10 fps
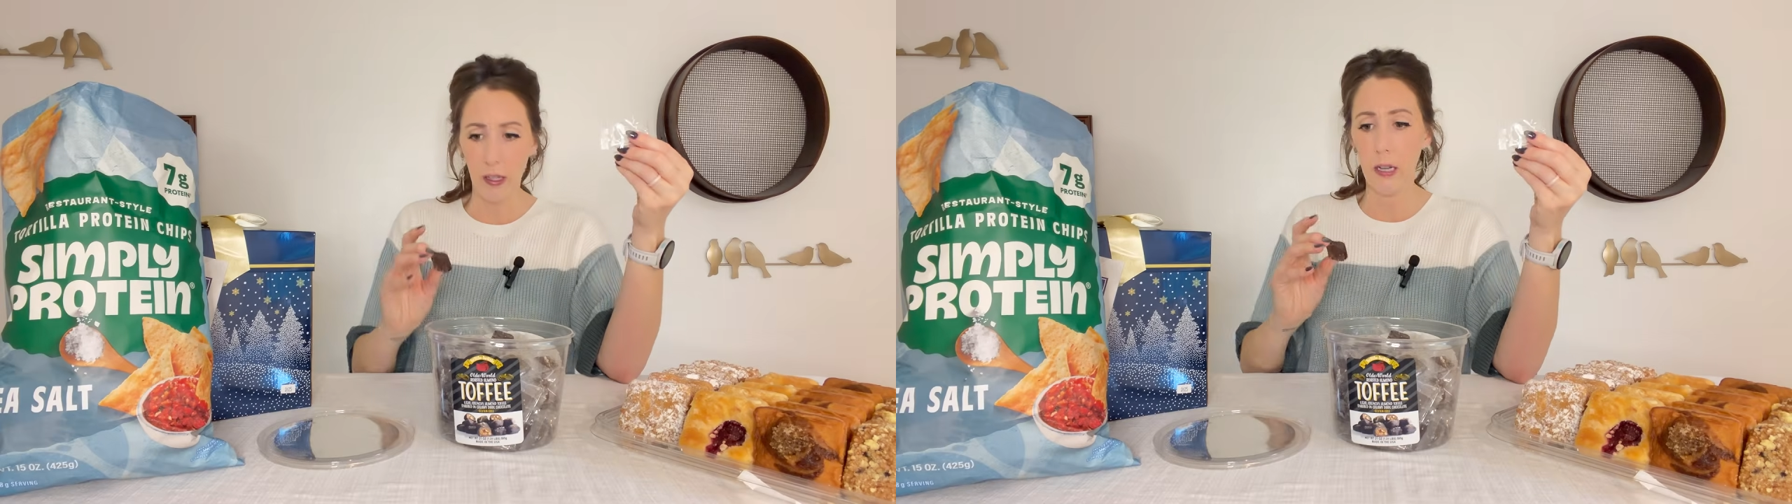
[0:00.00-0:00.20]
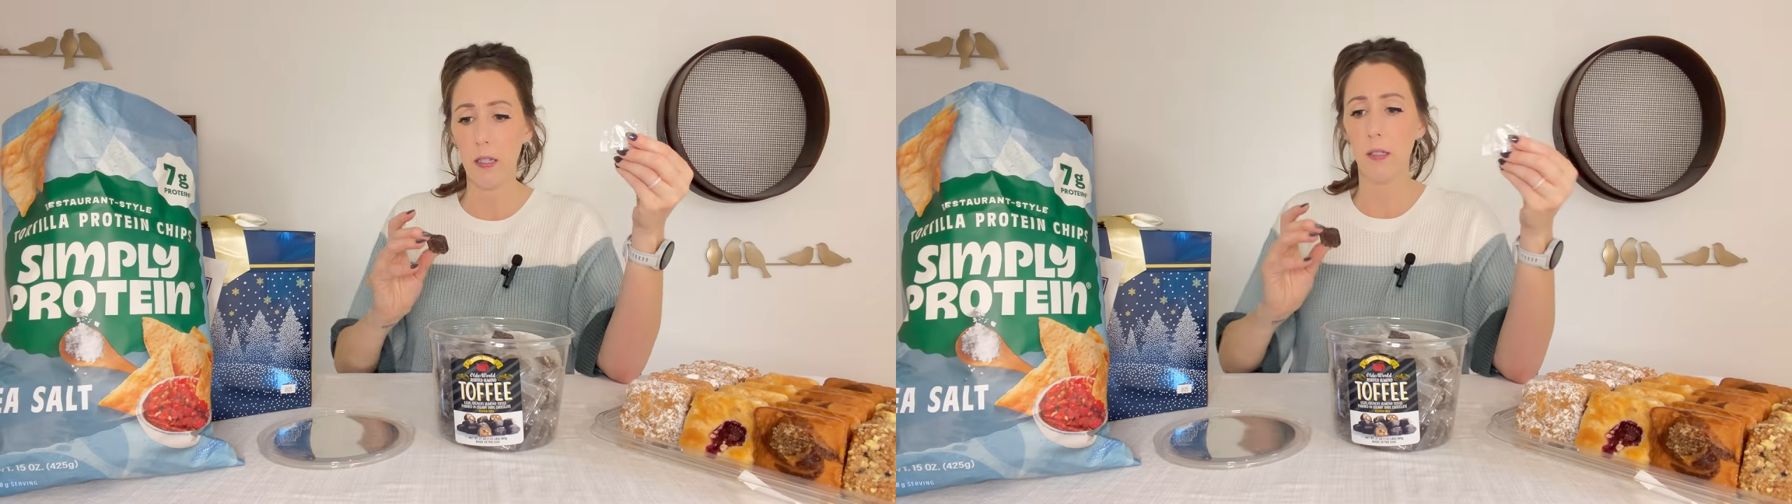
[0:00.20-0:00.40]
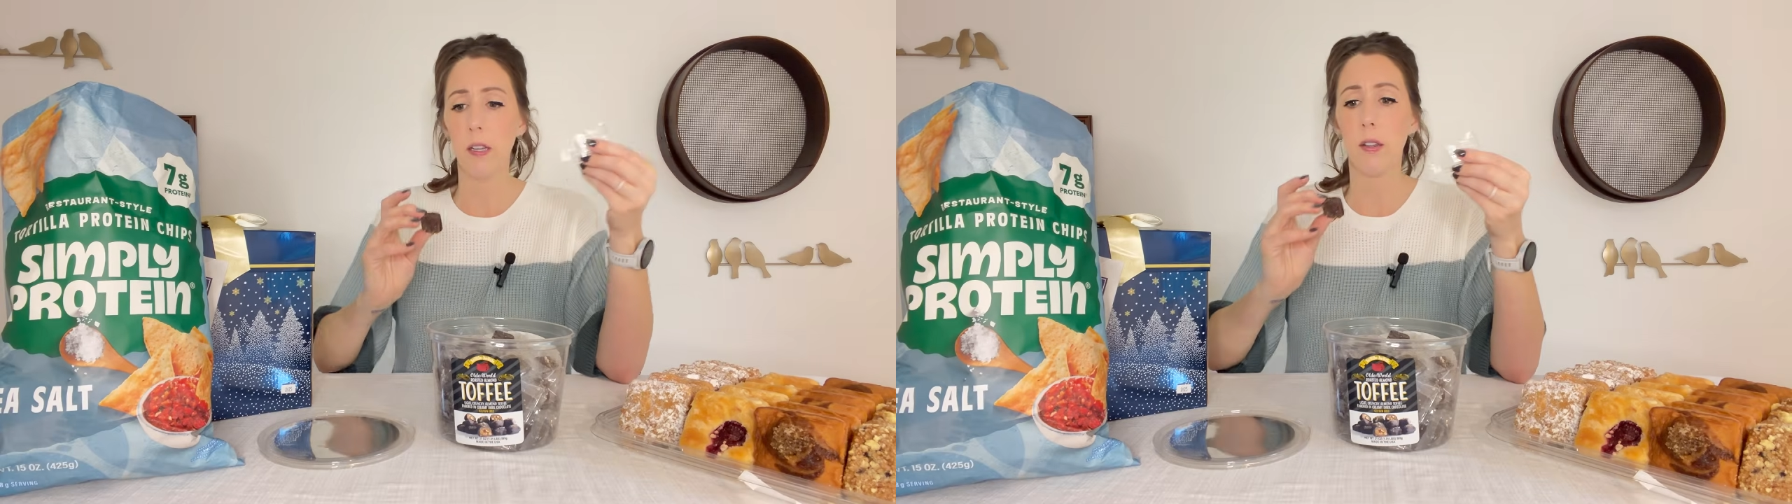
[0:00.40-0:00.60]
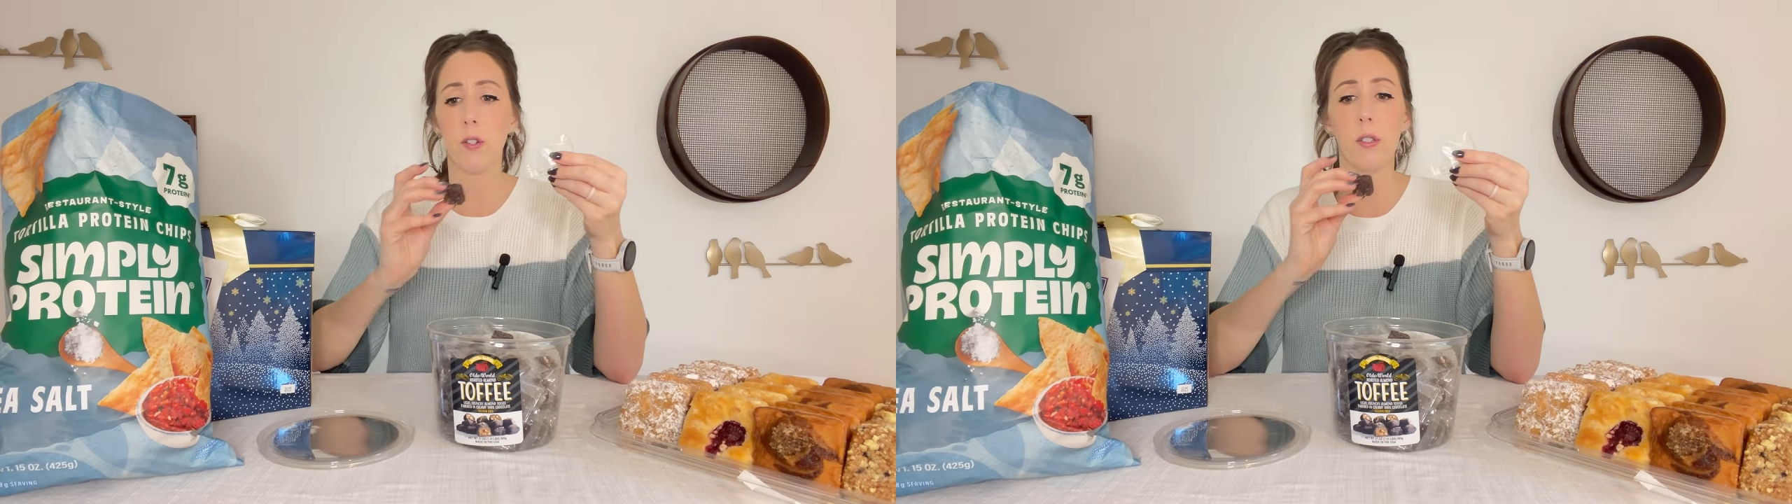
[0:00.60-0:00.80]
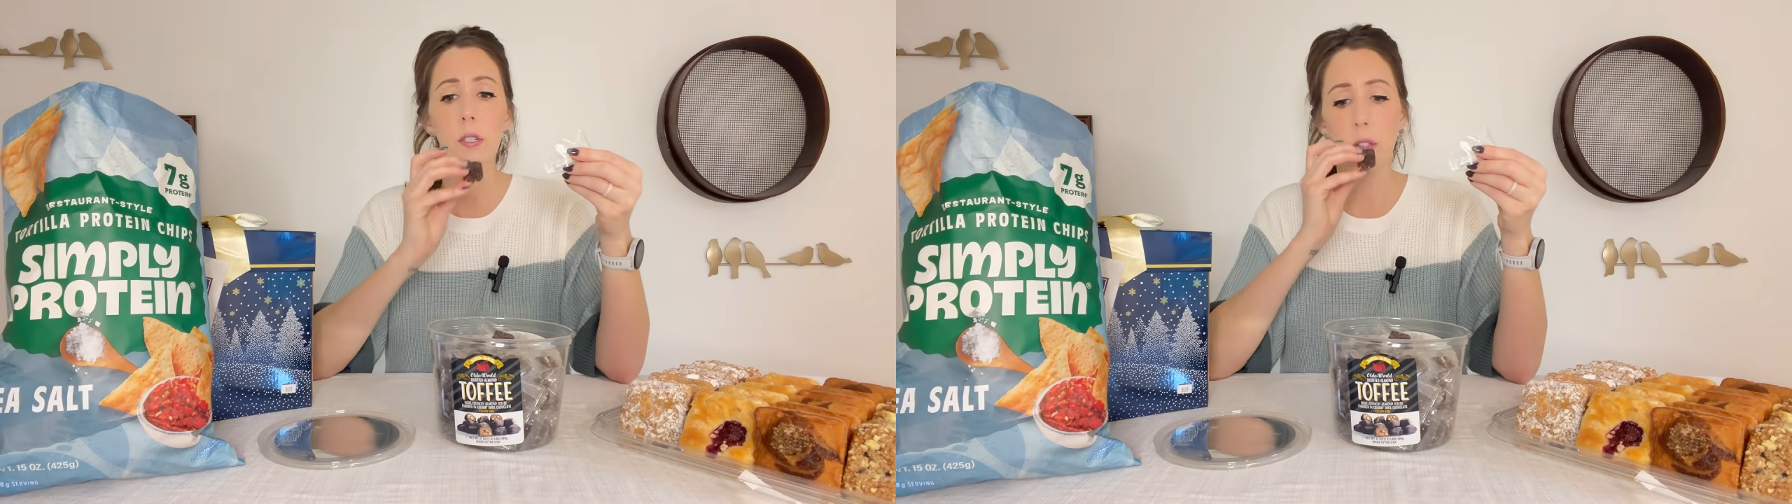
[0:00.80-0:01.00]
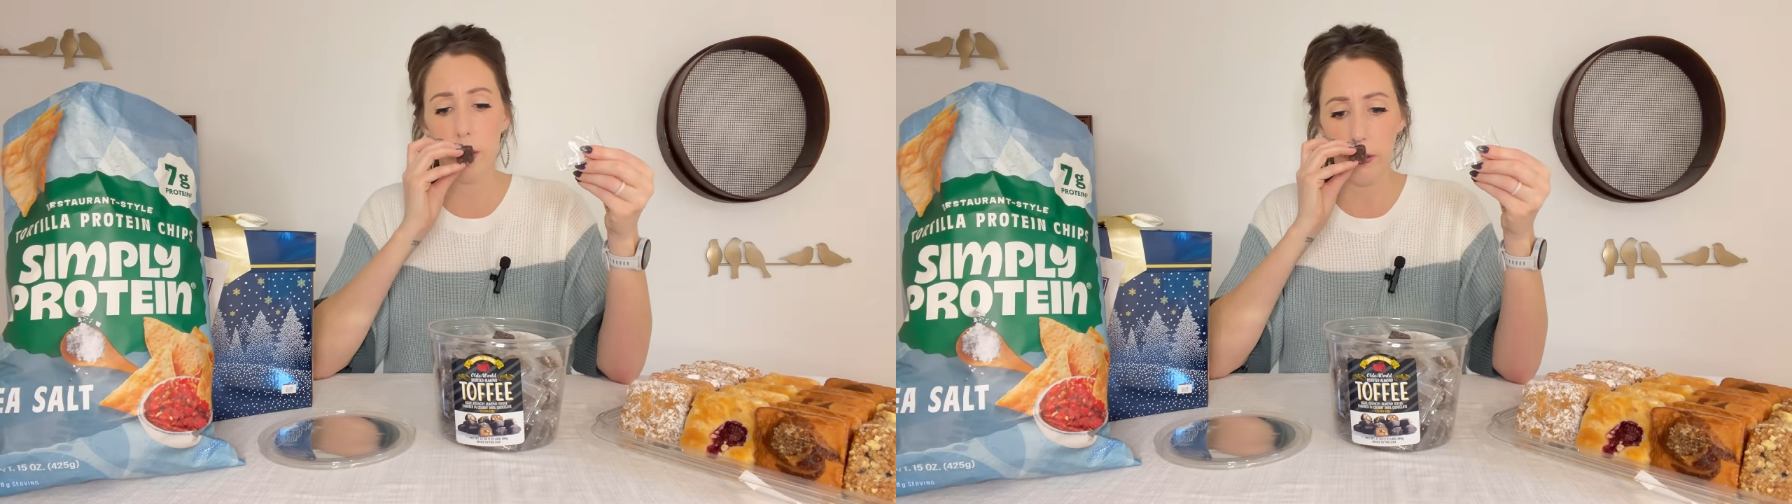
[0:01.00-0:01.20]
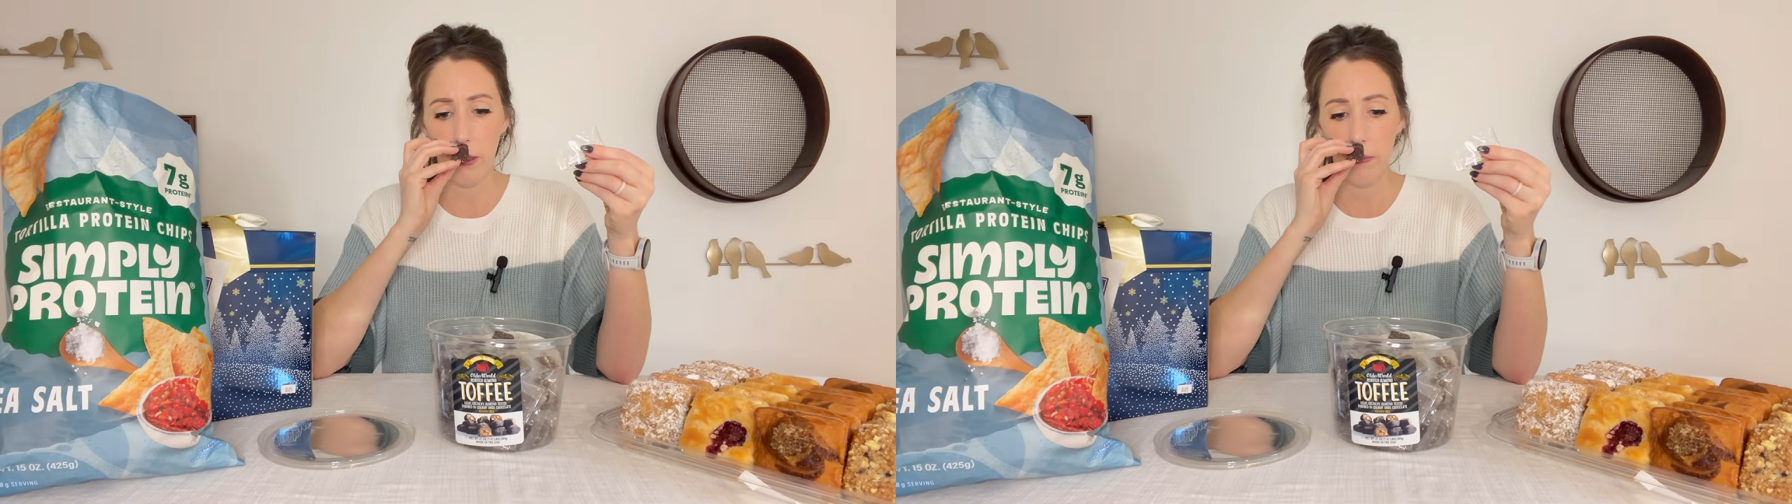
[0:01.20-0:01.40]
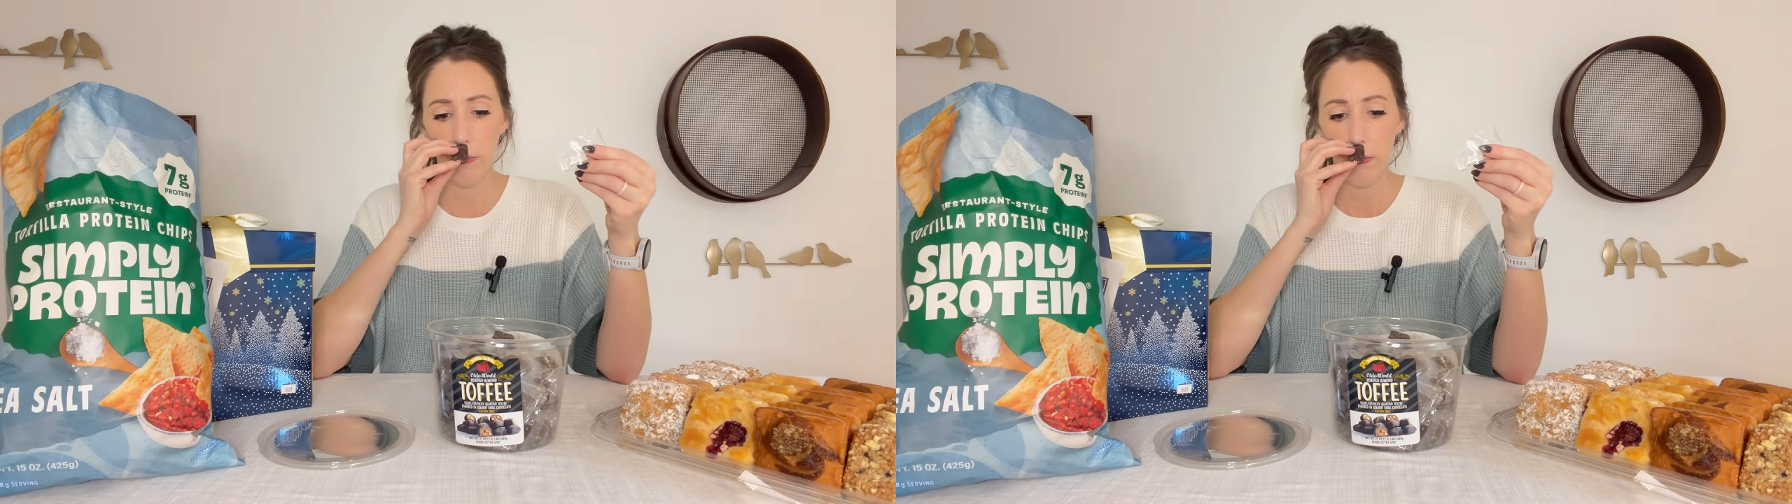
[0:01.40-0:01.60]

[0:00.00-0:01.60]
It does say there's sea salt in here.